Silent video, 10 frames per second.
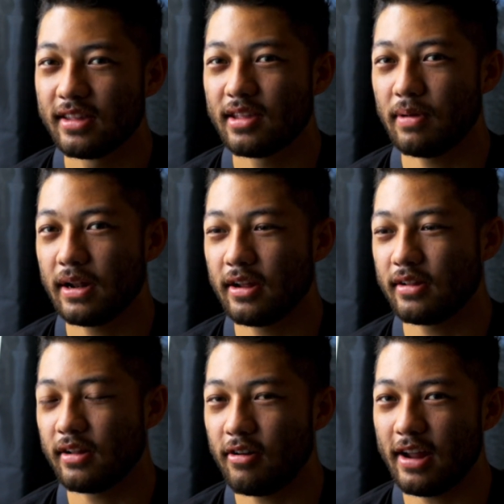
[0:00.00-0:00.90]
depending
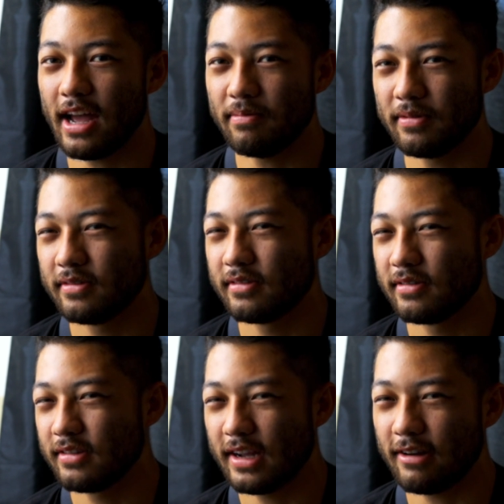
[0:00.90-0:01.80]
on app,
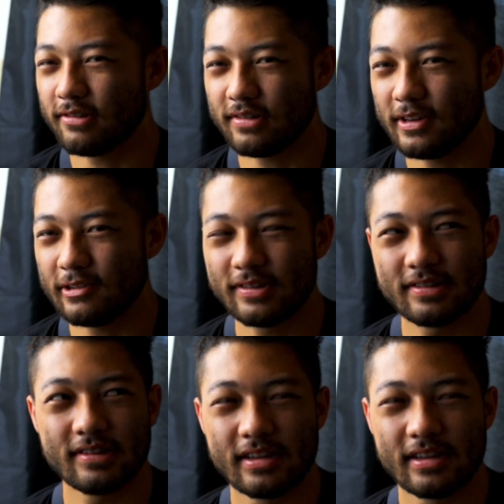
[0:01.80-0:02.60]
10 hours of use.